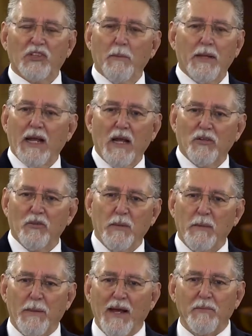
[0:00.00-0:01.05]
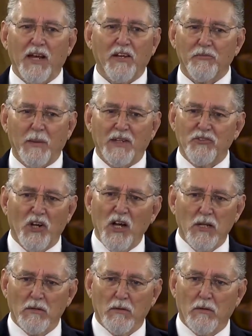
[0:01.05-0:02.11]
coming out to be baptized by
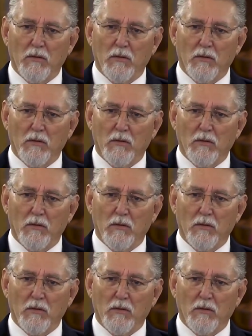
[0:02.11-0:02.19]
John.